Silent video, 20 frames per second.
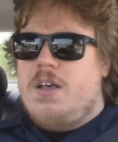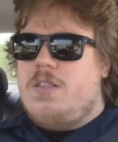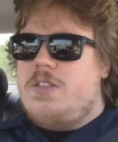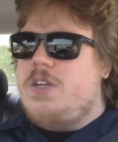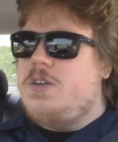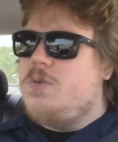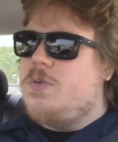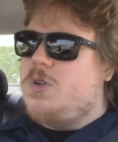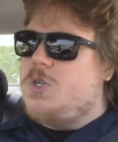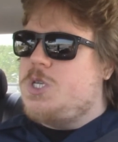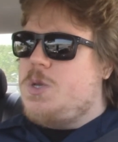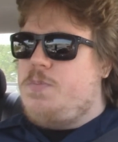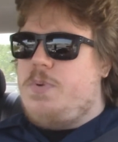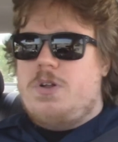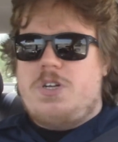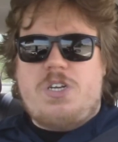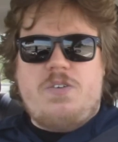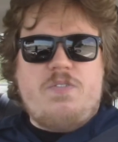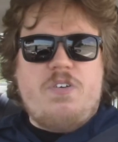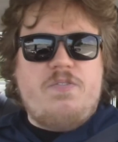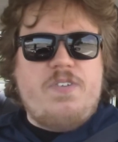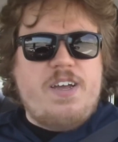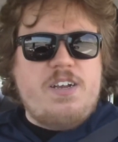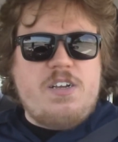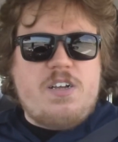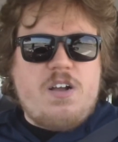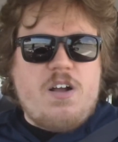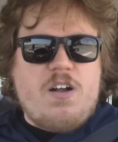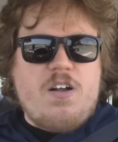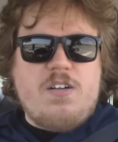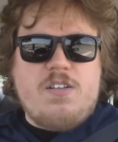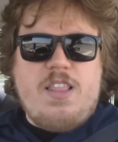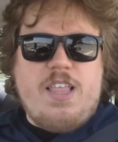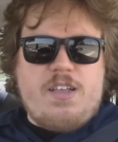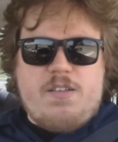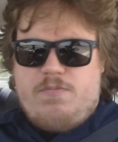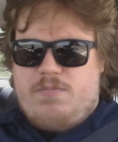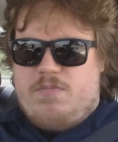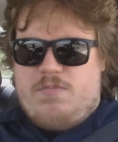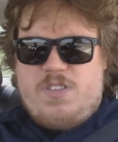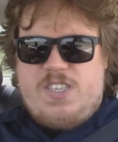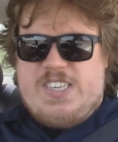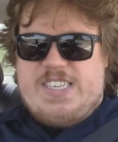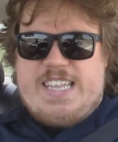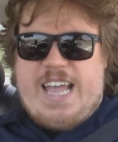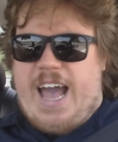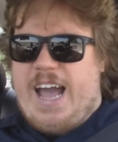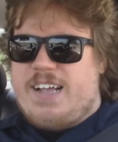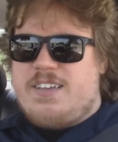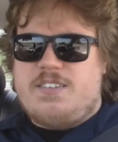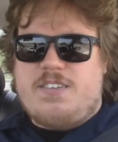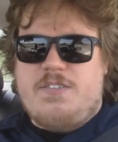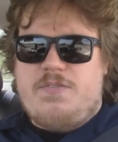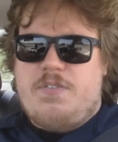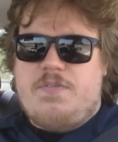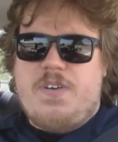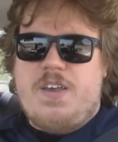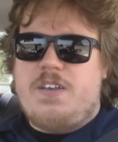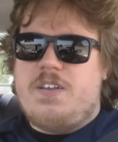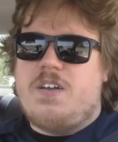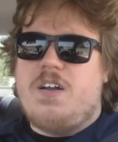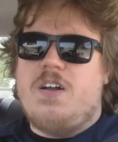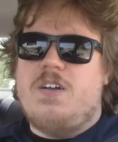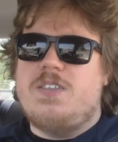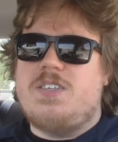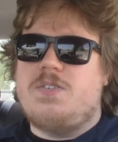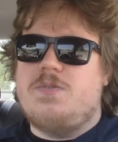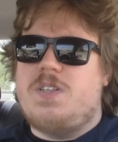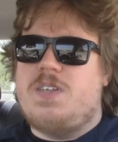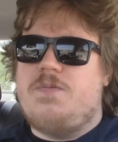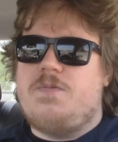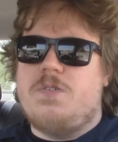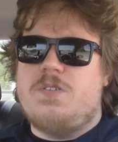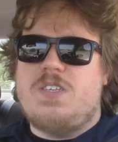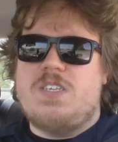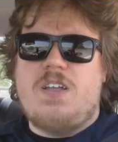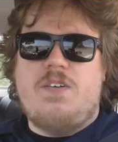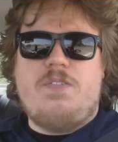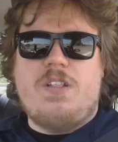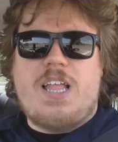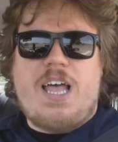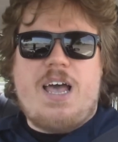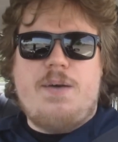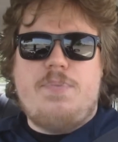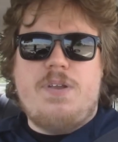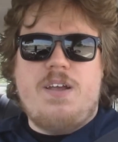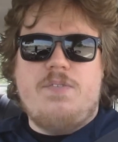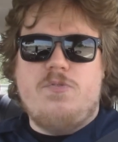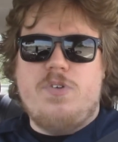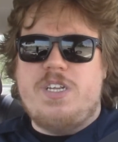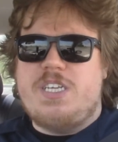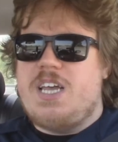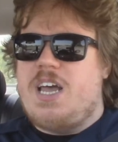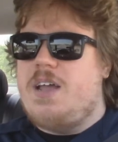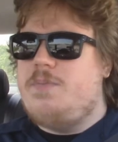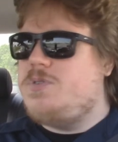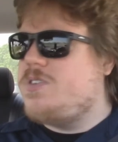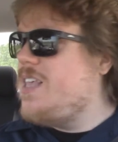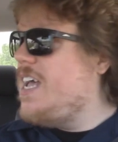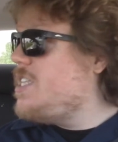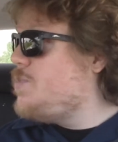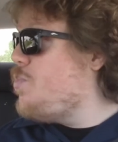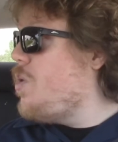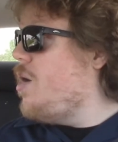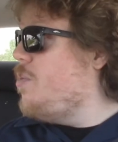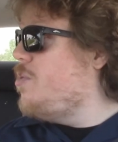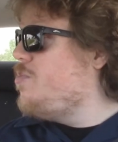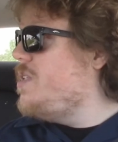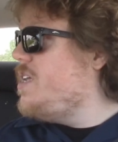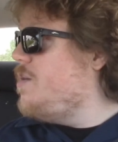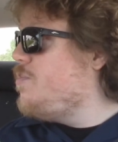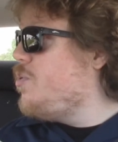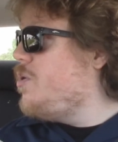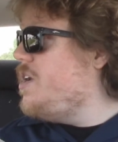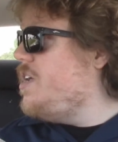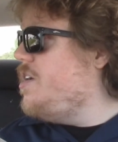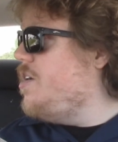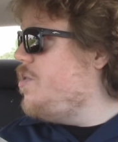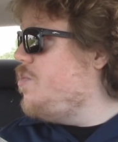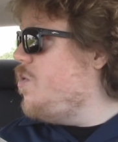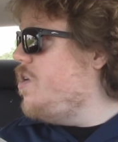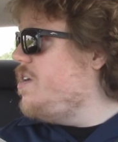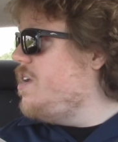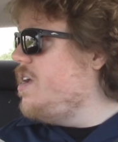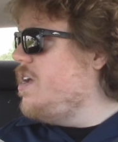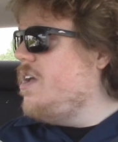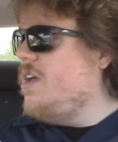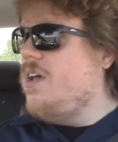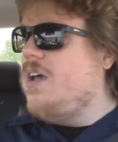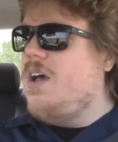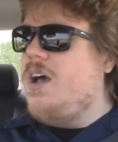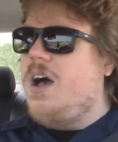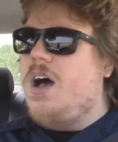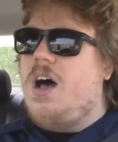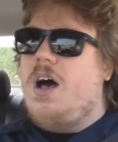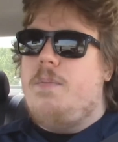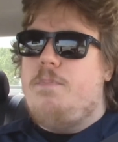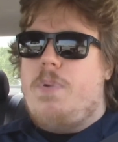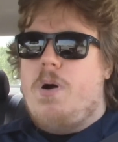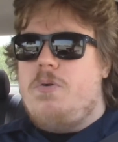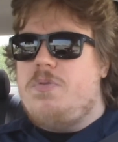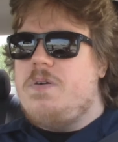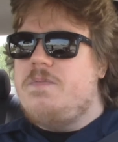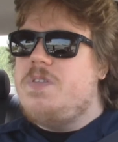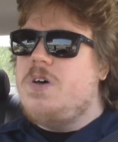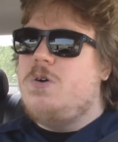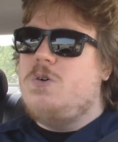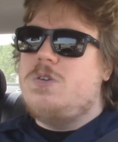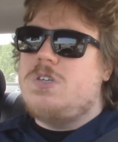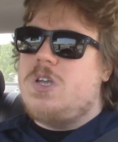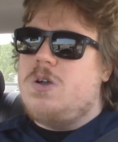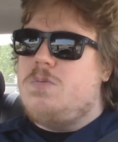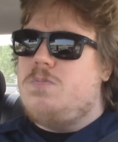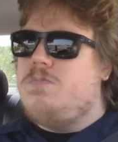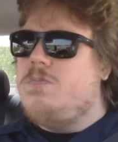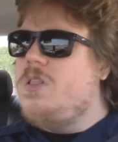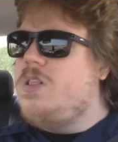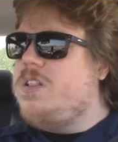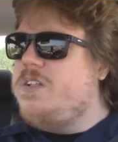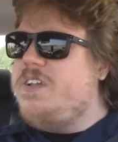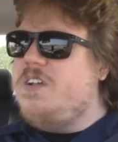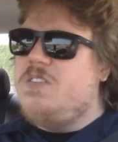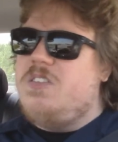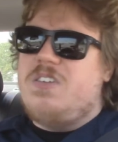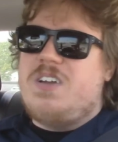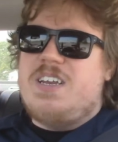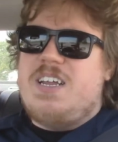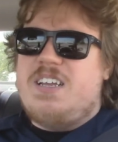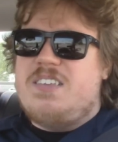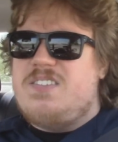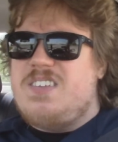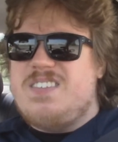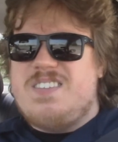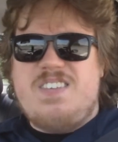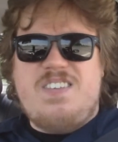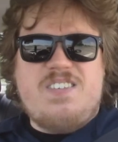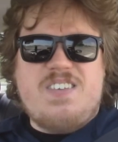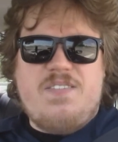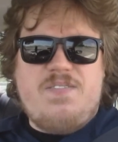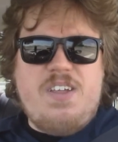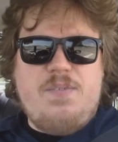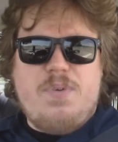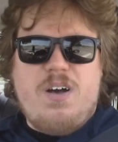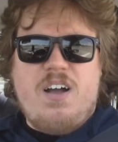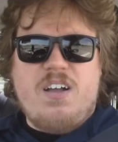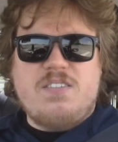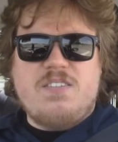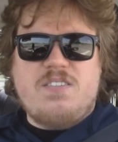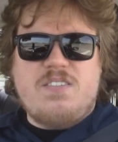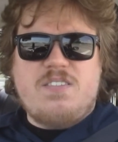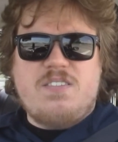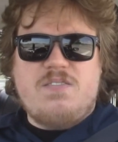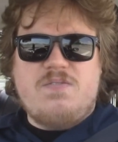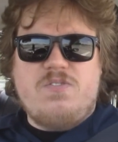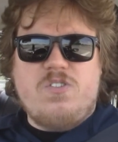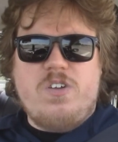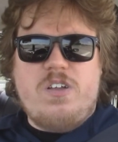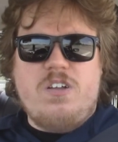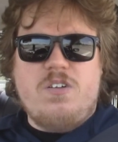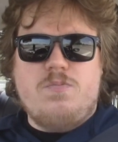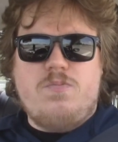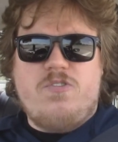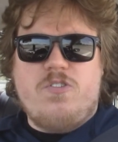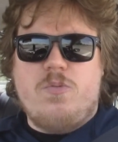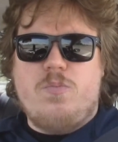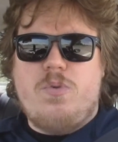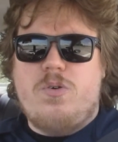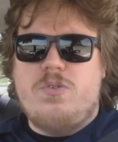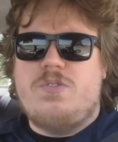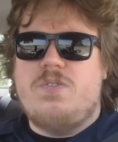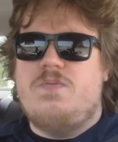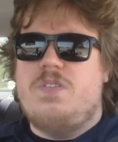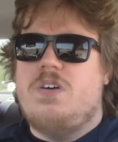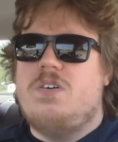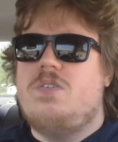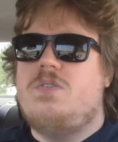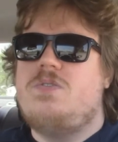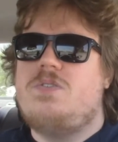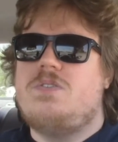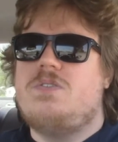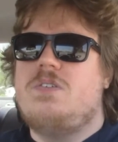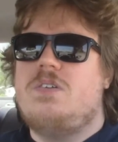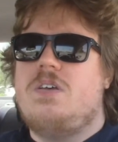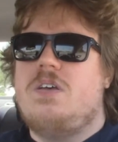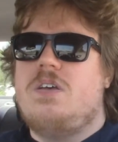There's a bunch of event card, like stacks of event cards, so different stuff will happen every time. So that's probably a pretty good one. Both of those you're looking at $60-$70 for both of those.